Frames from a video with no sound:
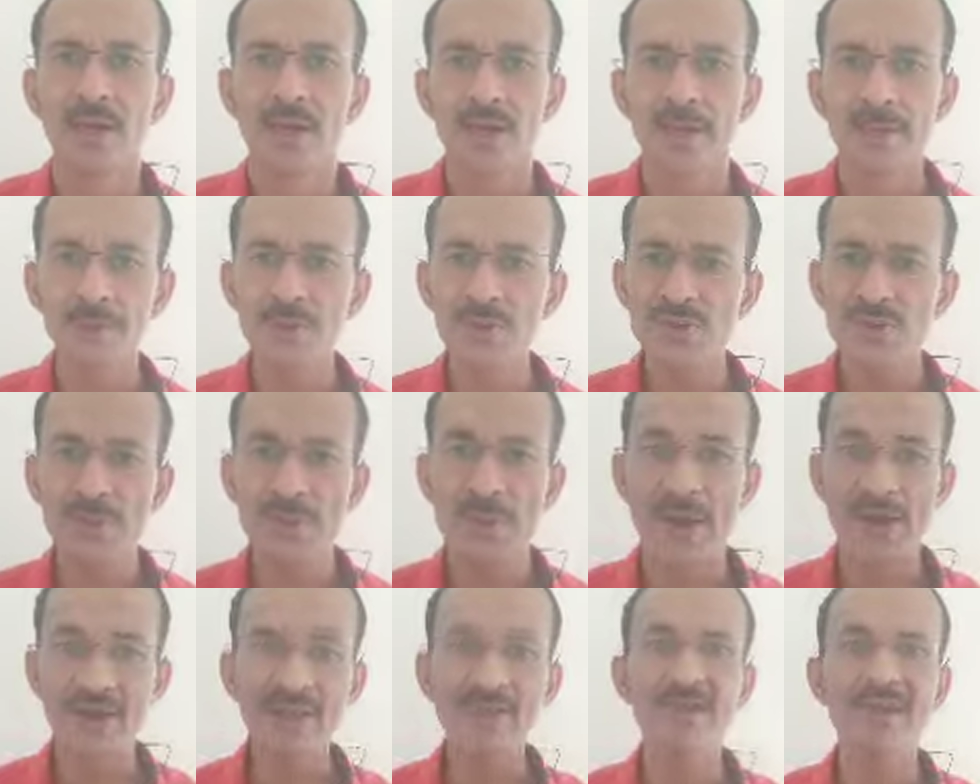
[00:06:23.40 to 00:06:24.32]
He was
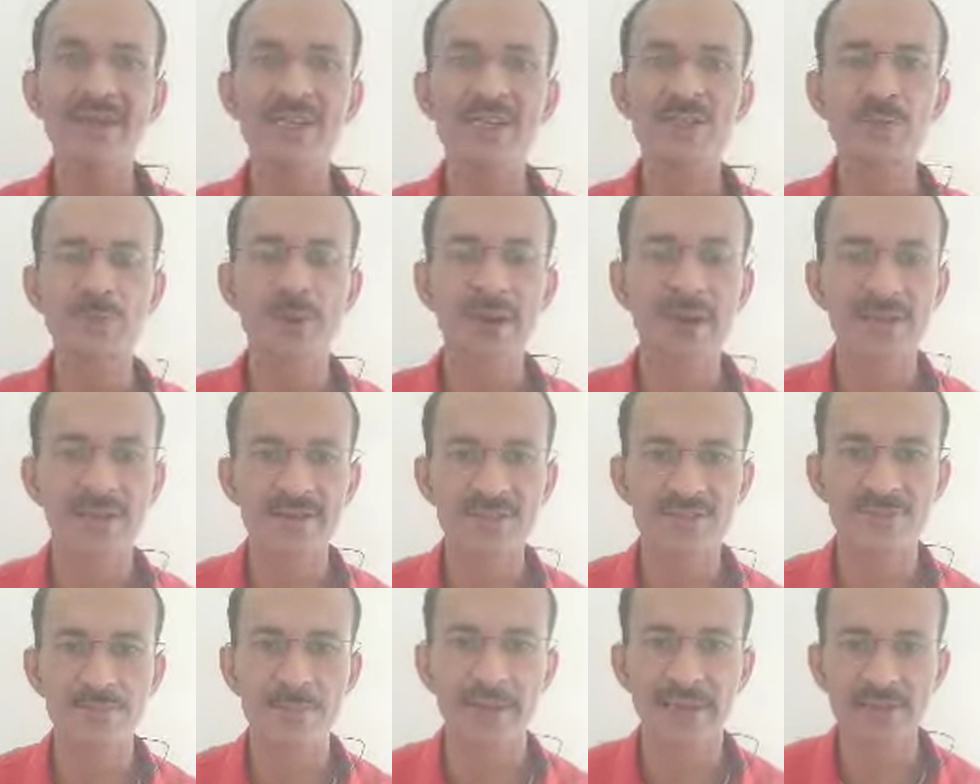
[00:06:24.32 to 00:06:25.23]
paralyzed by
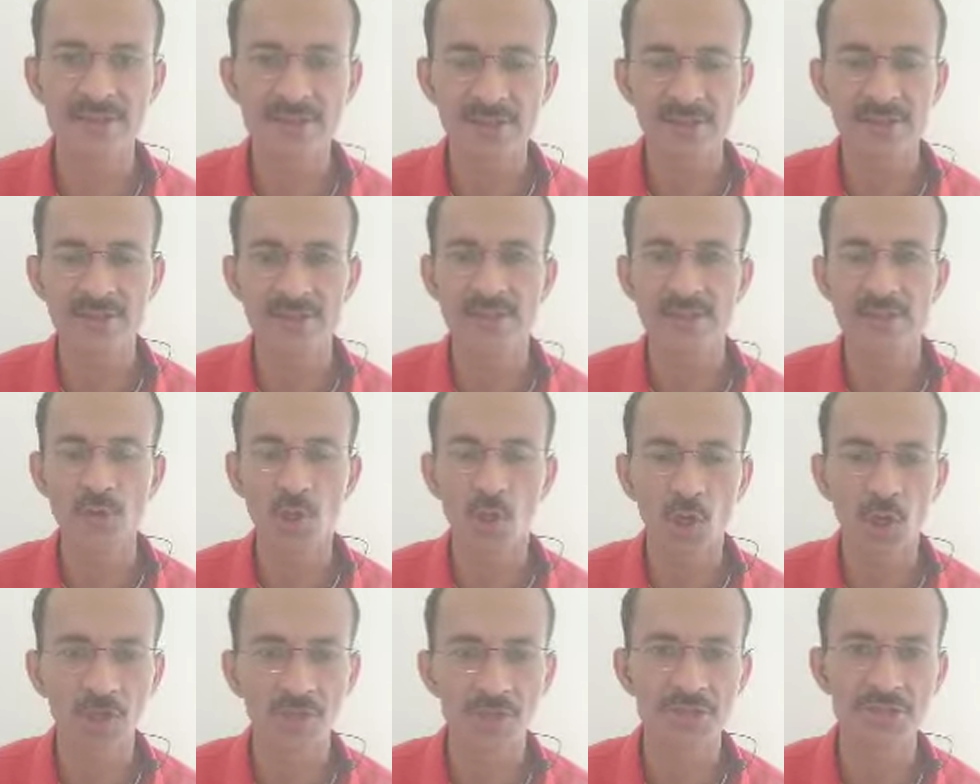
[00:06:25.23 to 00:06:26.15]
his mental
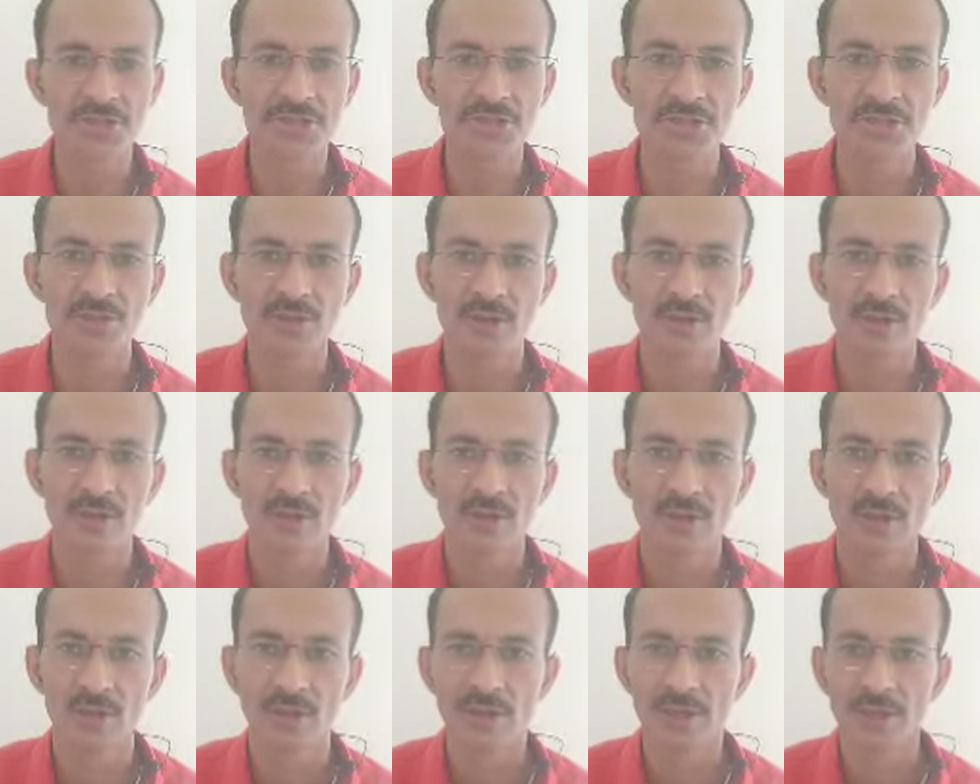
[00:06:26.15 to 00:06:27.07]
thoughts.
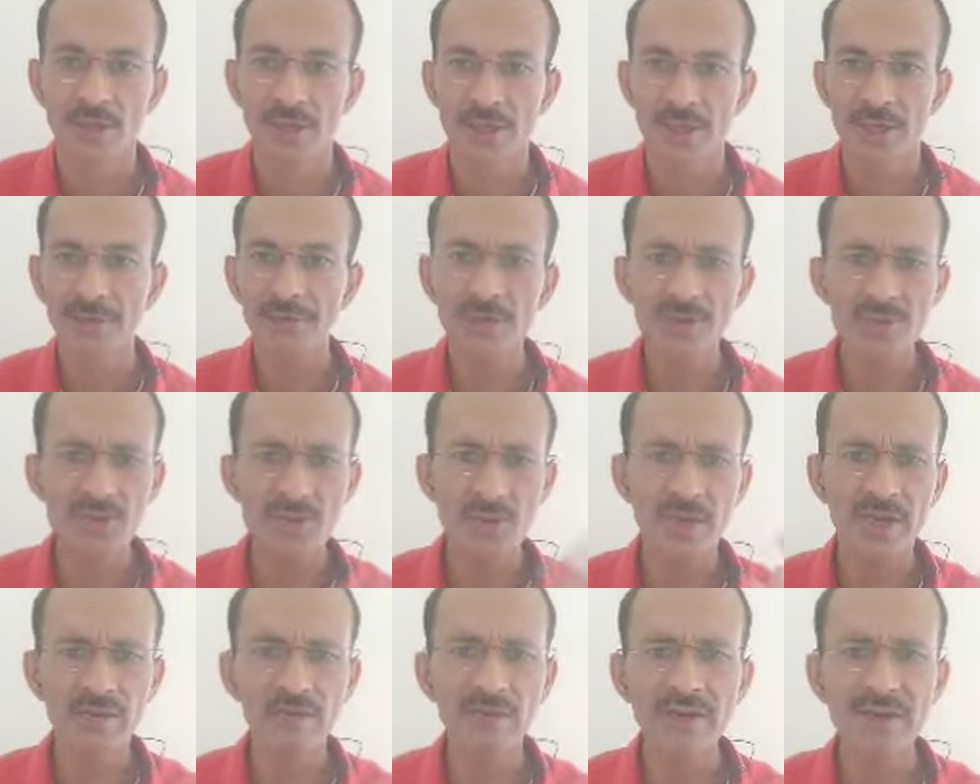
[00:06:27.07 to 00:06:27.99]
He was
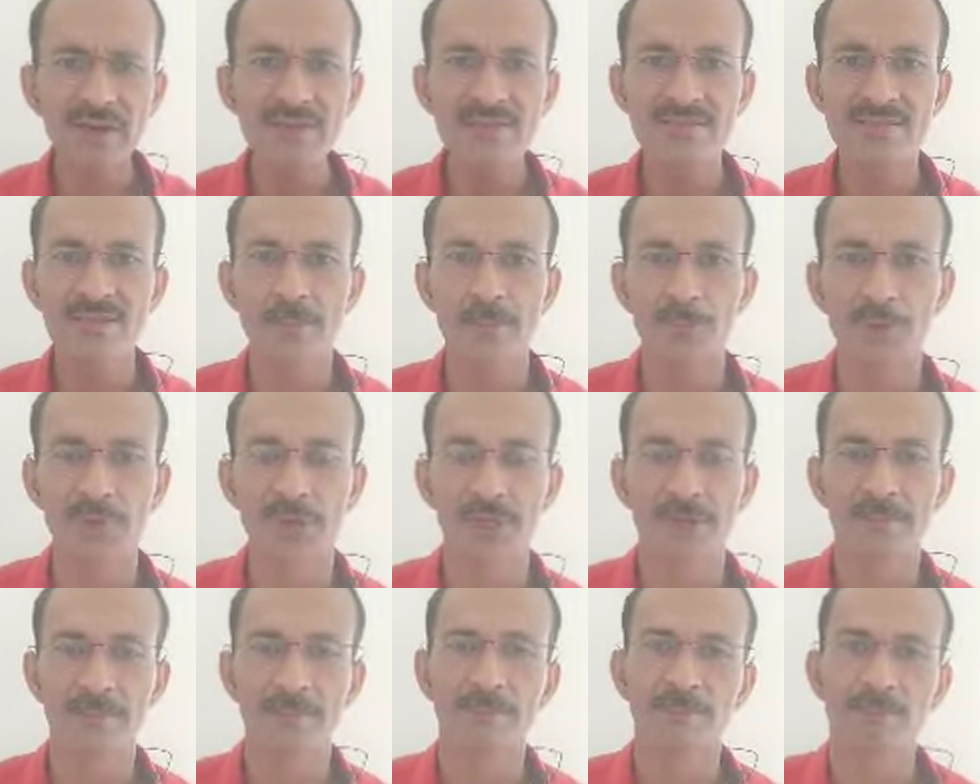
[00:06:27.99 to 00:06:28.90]
regretting something.